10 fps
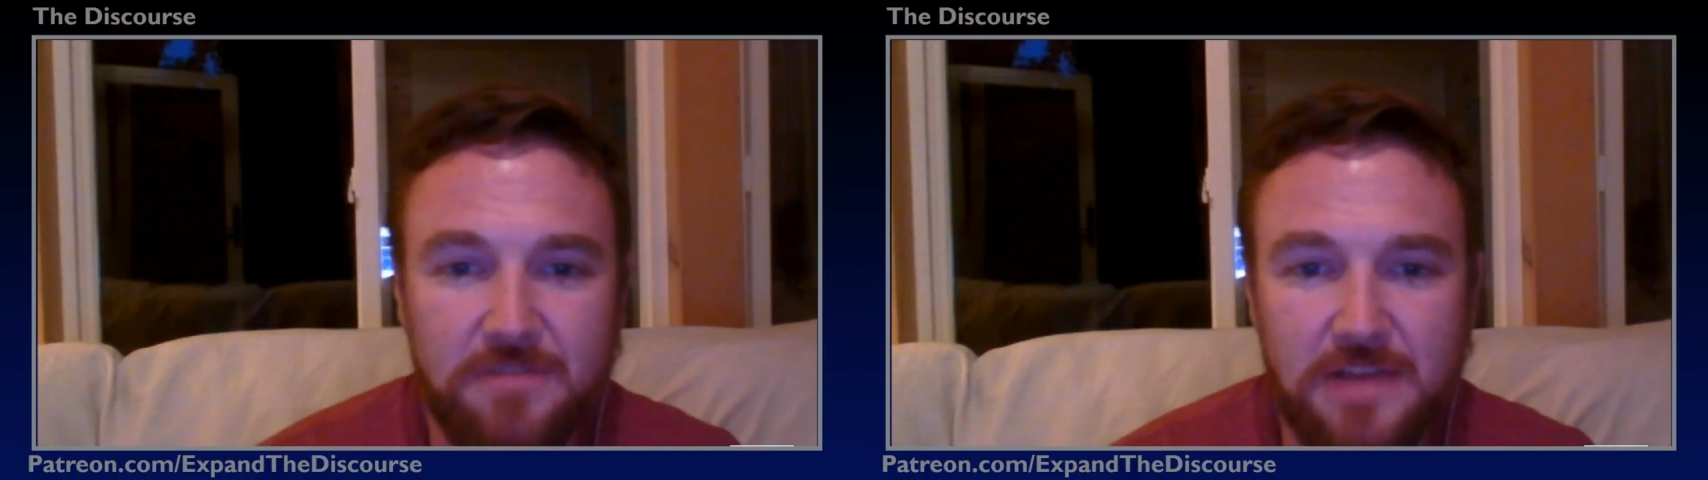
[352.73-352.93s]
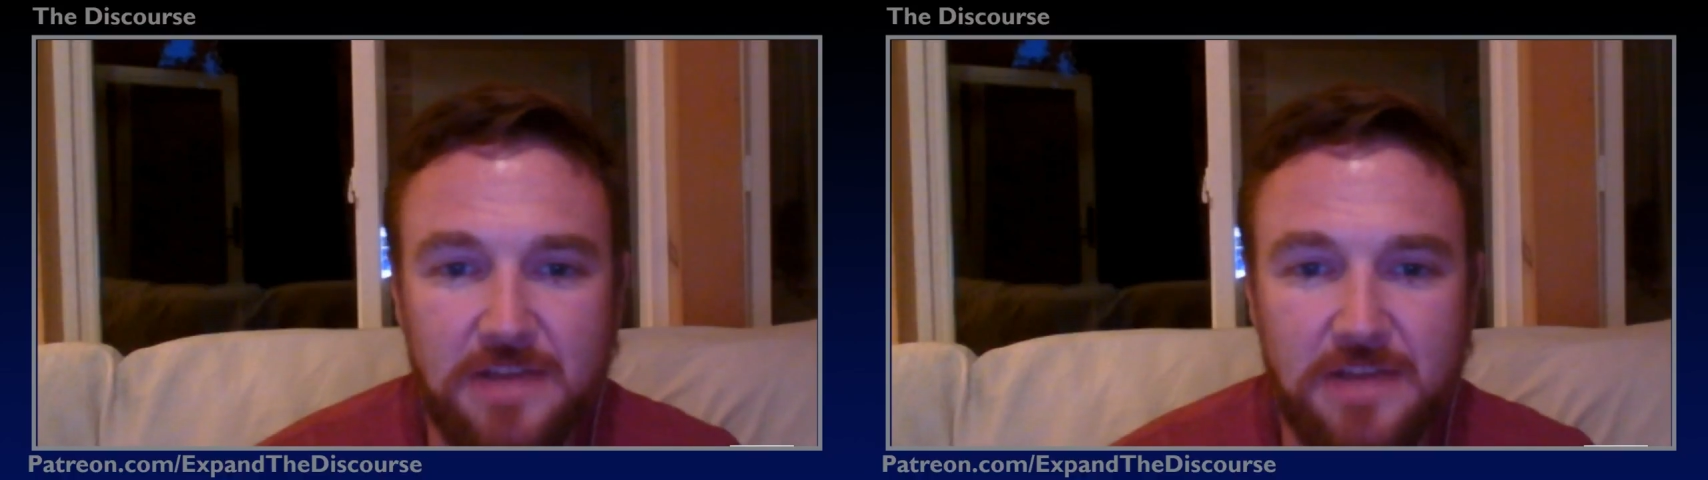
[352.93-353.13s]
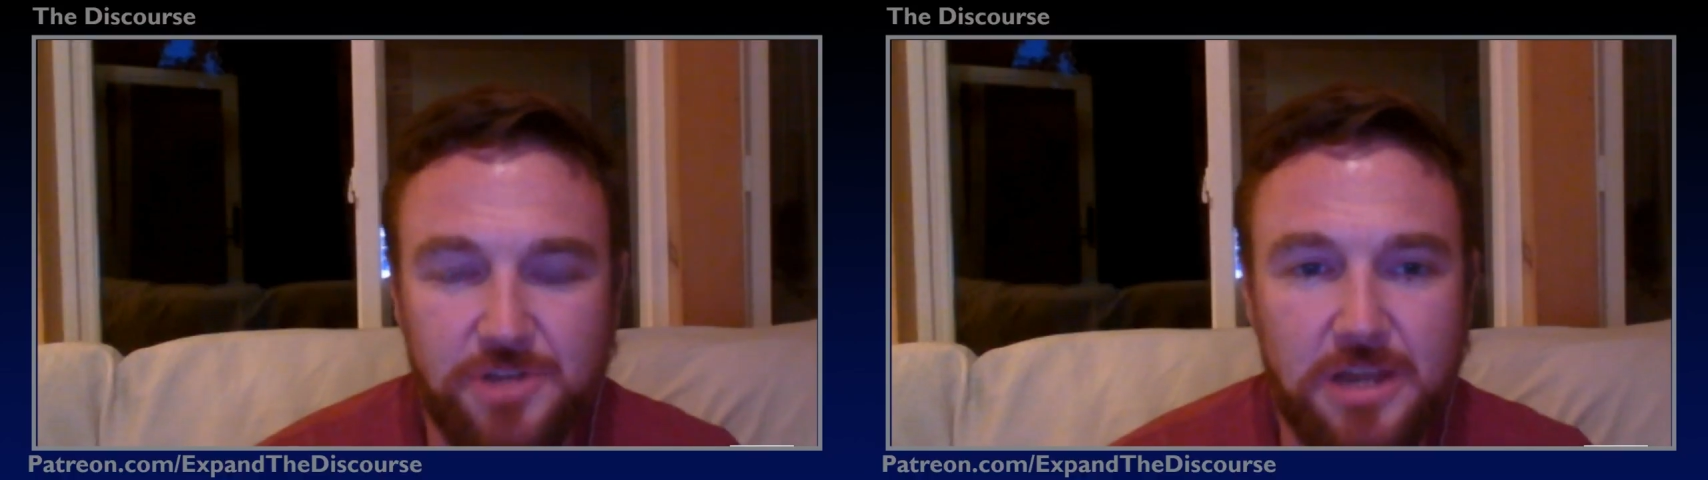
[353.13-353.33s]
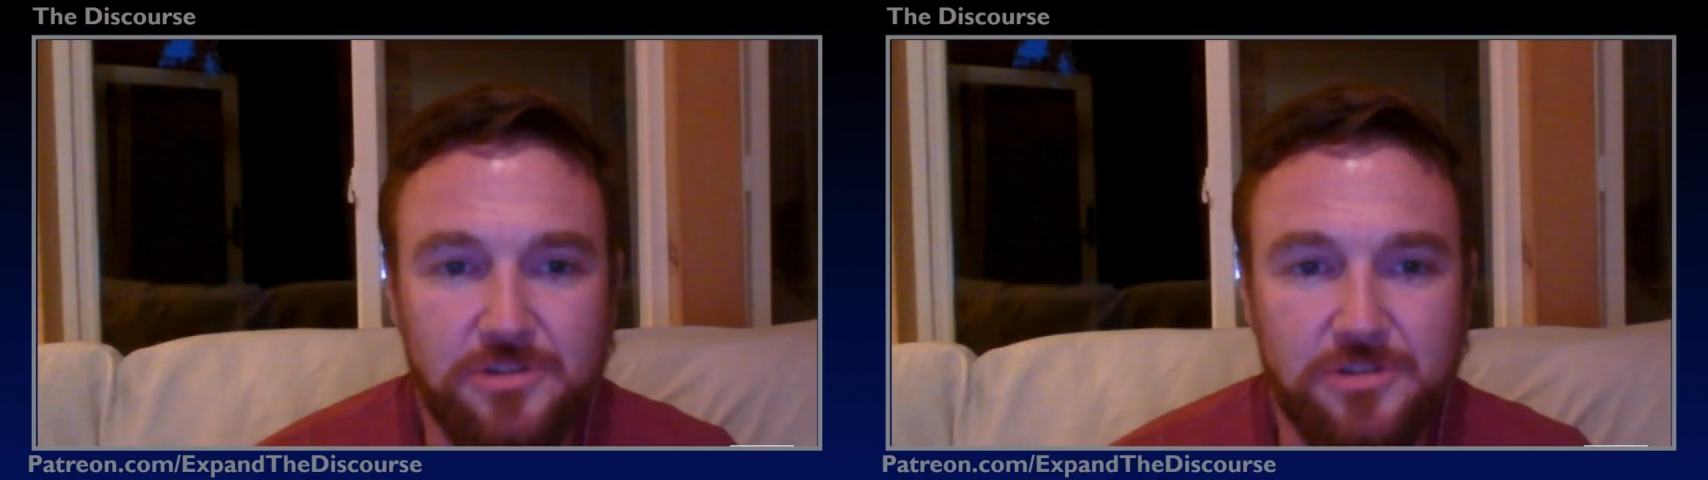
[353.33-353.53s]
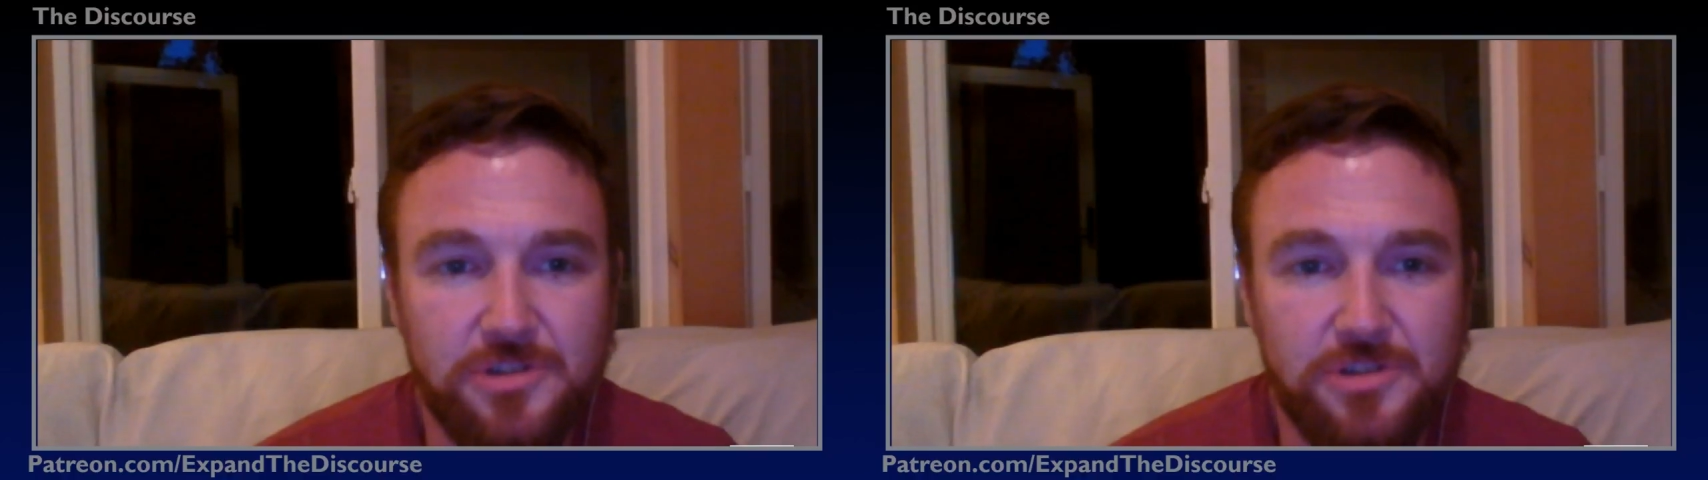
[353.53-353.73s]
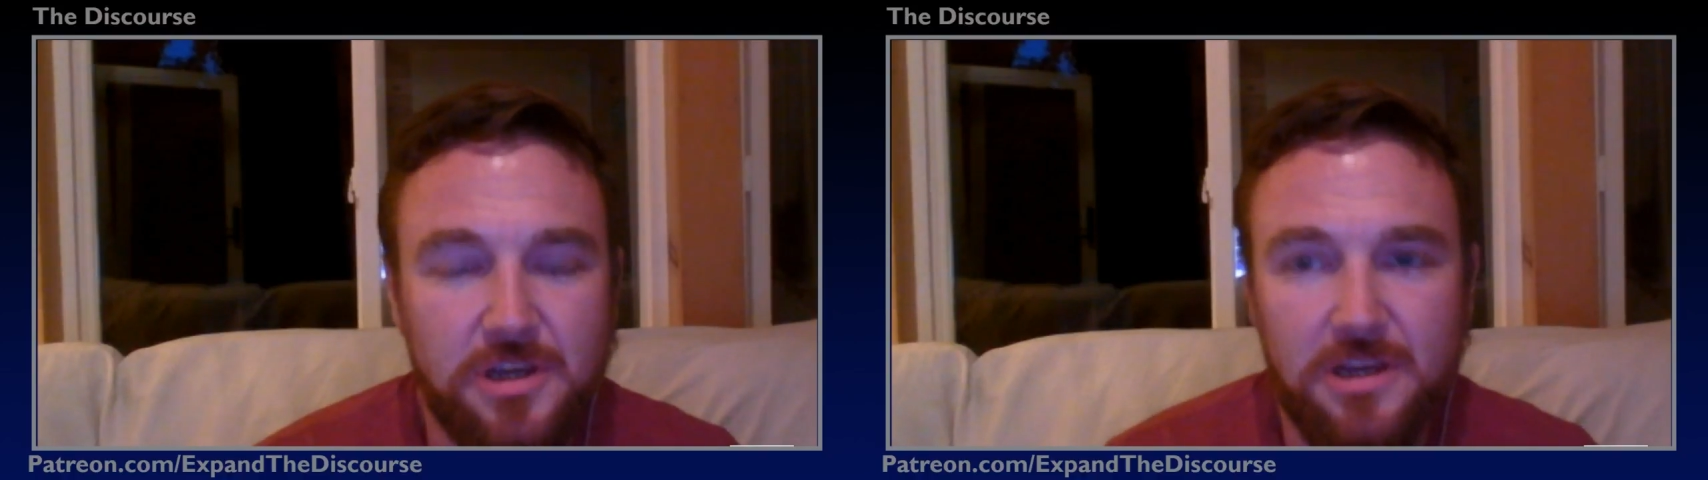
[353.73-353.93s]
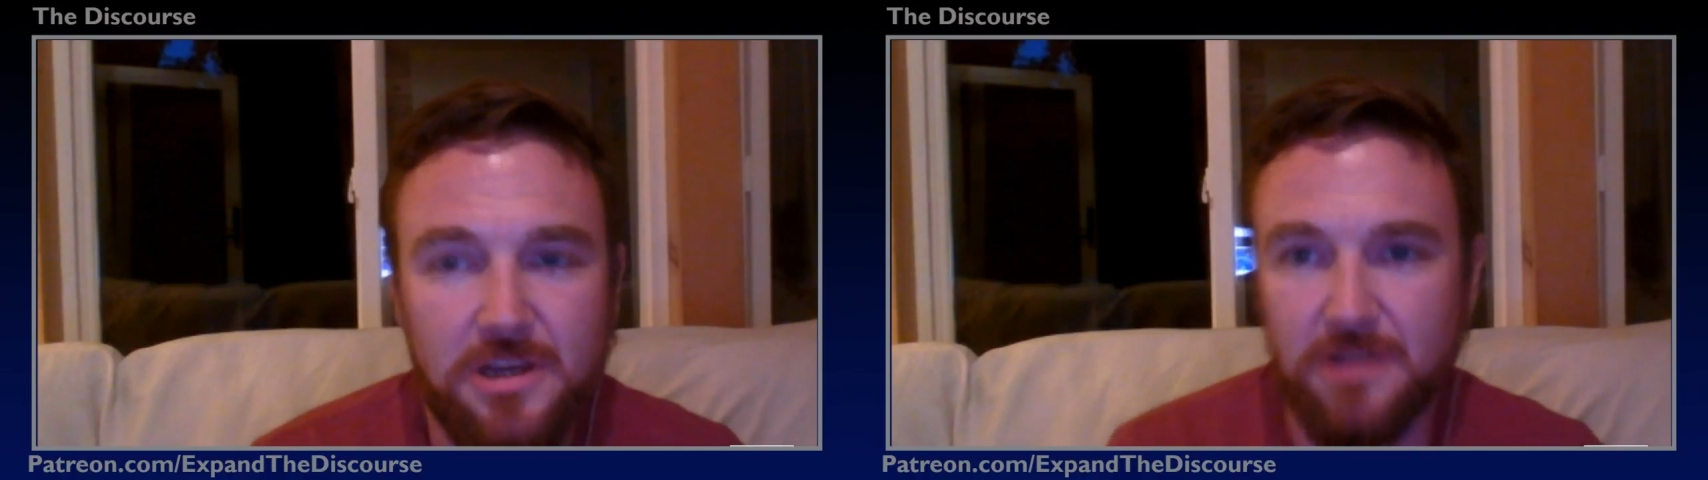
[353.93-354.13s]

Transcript: change. And